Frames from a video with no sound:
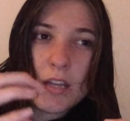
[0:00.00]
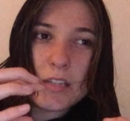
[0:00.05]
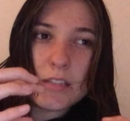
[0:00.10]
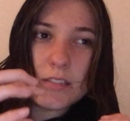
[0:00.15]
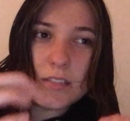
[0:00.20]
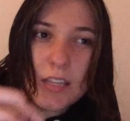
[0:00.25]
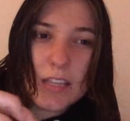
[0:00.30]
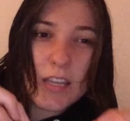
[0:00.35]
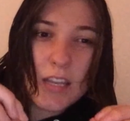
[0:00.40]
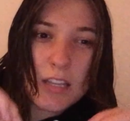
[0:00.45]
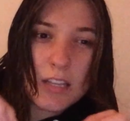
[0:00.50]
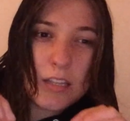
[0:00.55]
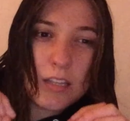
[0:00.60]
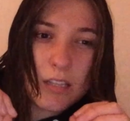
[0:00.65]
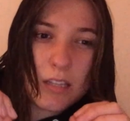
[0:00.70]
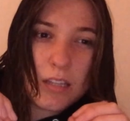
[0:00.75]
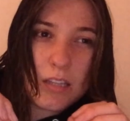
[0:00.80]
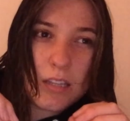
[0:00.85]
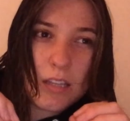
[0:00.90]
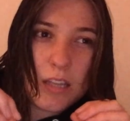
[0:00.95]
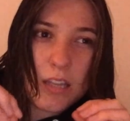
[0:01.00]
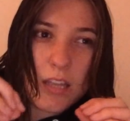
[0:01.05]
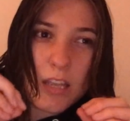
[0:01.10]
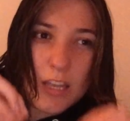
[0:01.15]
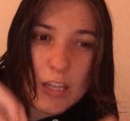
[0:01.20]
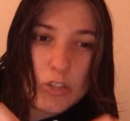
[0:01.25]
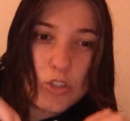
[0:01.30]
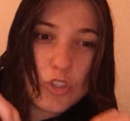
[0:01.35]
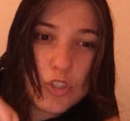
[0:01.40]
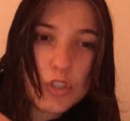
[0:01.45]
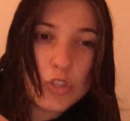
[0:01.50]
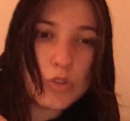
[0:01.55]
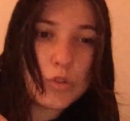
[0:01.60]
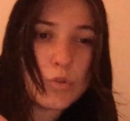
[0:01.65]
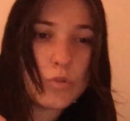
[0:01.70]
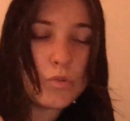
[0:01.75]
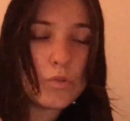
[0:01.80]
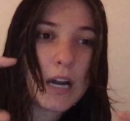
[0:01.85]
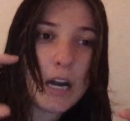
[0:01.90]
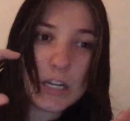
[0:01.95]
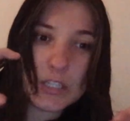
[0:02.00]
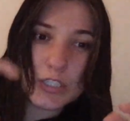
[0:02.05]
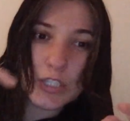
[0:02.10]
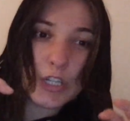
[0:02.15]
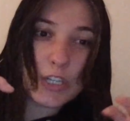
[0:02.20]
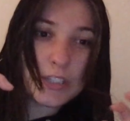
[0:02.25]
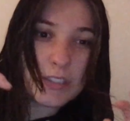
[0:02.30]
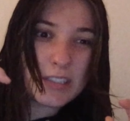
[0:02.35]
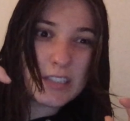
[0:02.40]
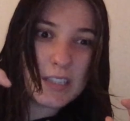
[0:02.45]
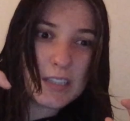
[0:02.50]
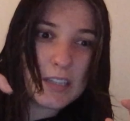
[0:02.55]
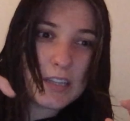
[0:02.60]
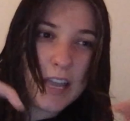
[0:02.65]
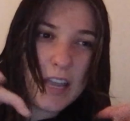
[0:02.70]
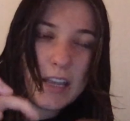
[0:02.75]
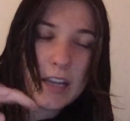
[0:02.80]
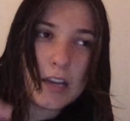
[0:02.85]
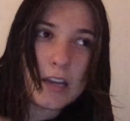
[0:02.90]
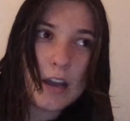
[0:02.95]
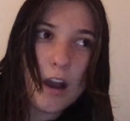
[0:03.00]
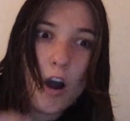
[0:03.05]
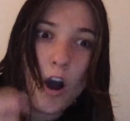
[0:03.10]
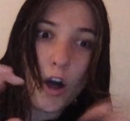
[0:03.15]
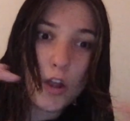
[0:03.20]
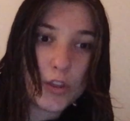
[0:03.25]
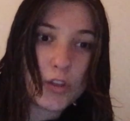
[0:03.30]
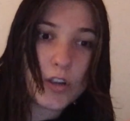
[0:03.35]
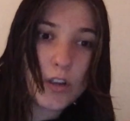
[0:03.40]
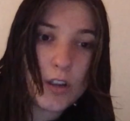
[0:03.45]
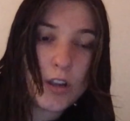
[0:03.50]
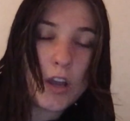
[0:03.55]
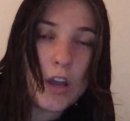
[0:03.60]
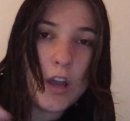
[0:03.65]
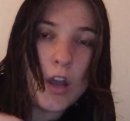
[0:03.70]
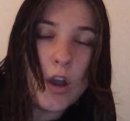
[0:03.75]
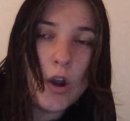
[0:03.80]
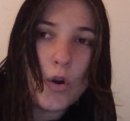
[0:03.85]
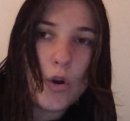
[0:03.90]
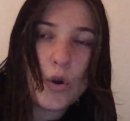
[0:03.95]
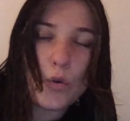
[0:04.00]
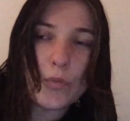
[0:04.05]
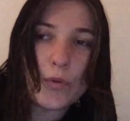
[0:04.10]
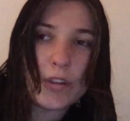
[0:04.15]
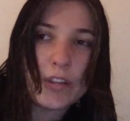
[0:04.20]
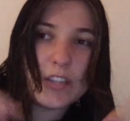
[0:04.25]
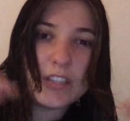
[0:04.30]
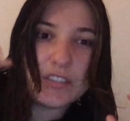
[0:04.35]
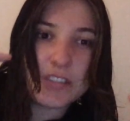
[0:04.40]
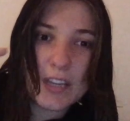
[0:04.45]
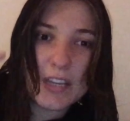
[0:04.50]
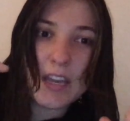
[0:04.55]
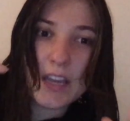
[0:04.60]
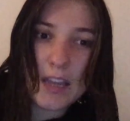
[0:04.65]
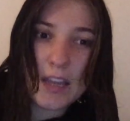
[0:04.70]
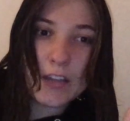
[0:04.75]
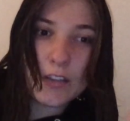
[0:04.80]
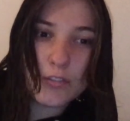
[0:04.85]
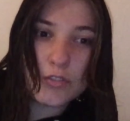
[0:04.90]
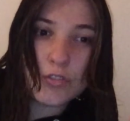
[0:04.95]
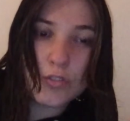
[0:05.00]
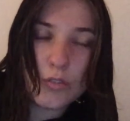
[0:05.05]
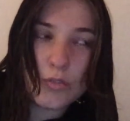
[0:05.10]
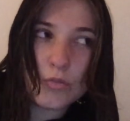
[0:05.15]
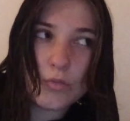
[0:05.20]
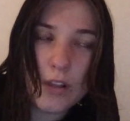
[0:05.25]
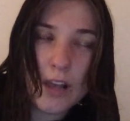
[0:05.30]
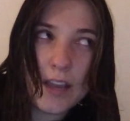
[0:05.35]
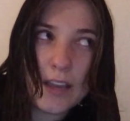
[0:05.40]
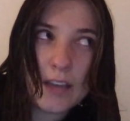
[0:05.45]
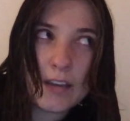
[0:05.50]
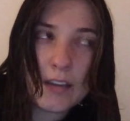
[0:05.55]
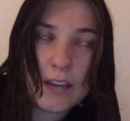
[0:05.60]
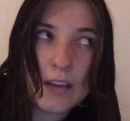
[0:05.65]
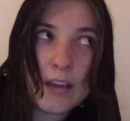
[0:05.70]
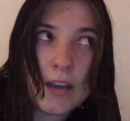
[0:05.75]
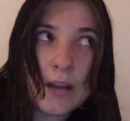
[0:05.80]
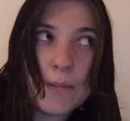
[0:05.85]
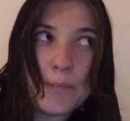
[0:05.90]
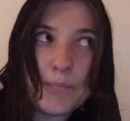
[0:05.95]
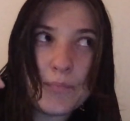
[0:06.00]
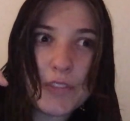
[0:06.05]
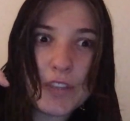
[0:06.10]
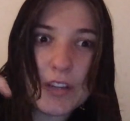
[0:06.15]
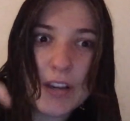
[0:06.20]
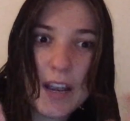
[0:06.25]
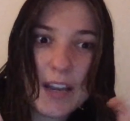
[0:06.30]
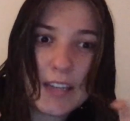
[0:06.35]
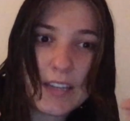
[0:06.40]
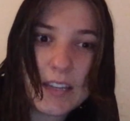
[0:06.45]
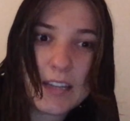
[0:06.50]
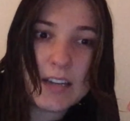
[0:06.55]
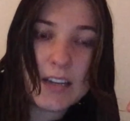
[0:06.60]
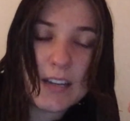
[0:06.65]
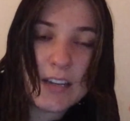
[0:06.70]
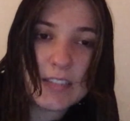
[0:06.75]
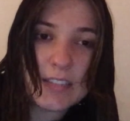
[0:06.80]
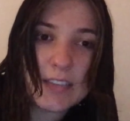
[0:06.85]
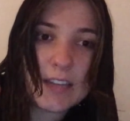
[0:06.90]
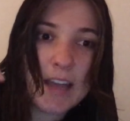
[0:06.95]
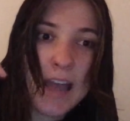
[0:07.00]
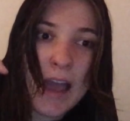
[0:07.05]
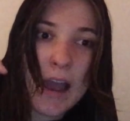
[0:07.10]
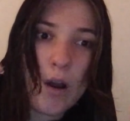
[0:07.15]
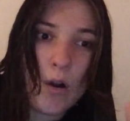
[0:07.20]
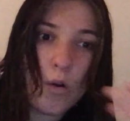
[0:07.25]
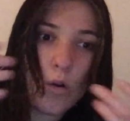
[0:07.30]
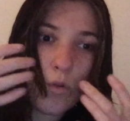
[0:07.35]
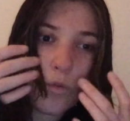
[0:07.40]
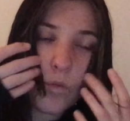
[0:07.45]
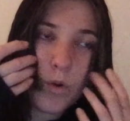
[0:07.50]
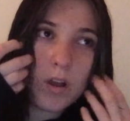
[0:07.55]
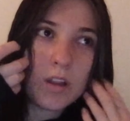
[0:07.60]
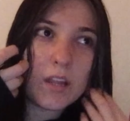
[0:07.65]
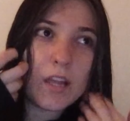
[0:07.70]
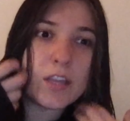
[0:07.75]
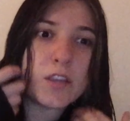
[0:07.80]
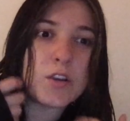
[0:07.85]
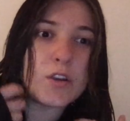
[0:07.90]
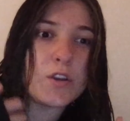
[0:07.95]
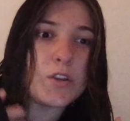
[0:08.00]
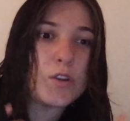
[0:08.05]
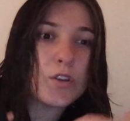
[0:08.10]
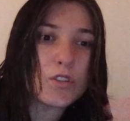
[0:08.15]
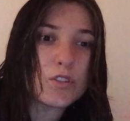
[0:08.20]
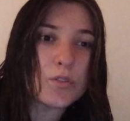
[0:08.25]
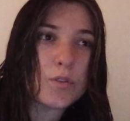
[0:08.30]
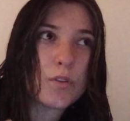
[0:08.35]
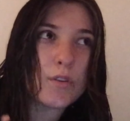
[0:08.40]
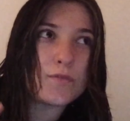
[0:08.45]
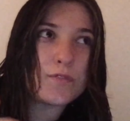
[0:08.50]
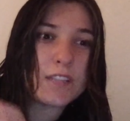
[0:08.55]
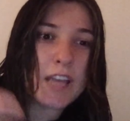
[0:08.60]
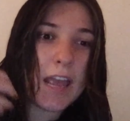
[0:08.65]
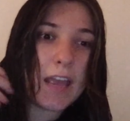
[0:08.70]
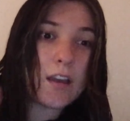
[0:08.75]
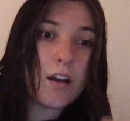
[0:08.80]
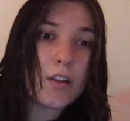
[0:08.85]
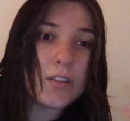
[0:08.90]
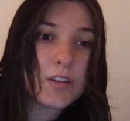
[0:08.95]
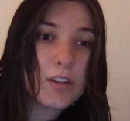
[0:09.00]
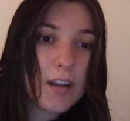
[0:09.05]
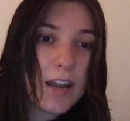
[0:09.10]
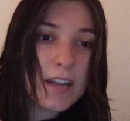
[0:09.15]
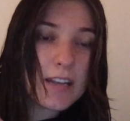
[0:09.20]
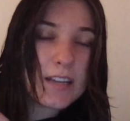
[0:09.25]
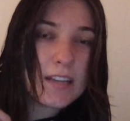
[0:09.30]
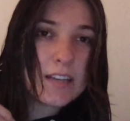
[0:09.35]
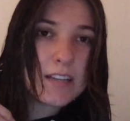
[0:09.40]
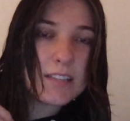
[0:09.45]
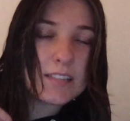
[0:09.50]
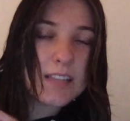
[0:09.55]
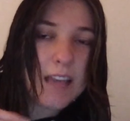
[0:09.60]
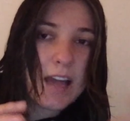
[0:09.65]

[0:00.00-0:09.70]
digging into a certain author, or really digging into their ideas and your sort of take on their ideas.